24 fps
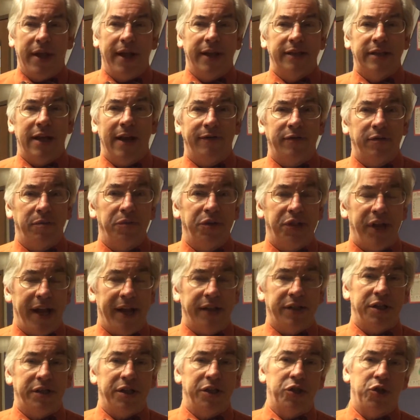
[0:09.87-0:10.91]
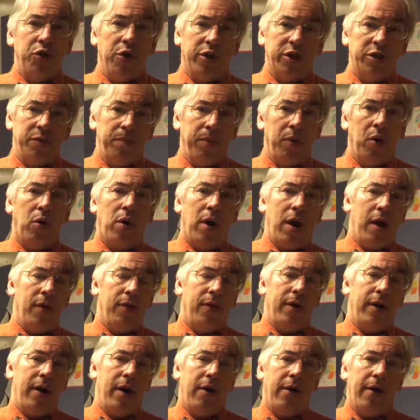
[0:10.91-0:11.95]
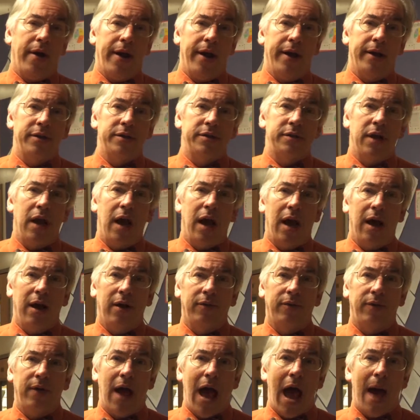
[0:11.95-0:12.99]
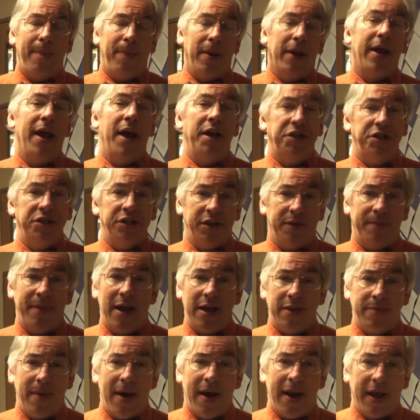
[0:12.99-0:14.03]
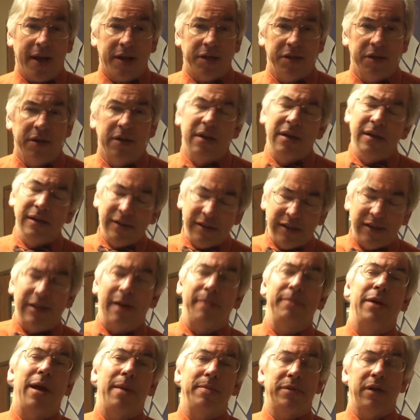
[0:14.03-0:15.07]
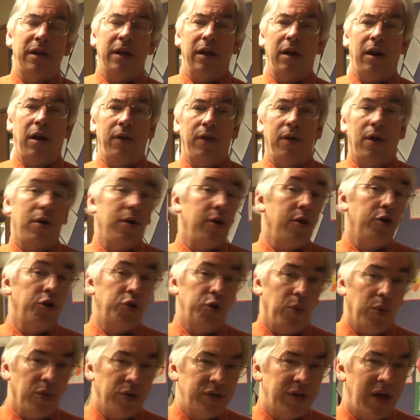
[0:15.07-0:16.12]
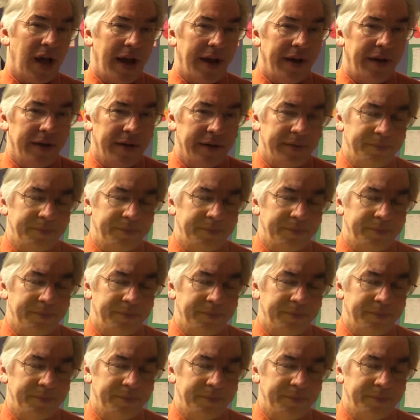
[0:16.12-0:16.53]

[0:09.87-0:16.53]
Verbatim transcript: kids have some chances to explore other areas of applications of mathematics, sometimes a little on the unusual side.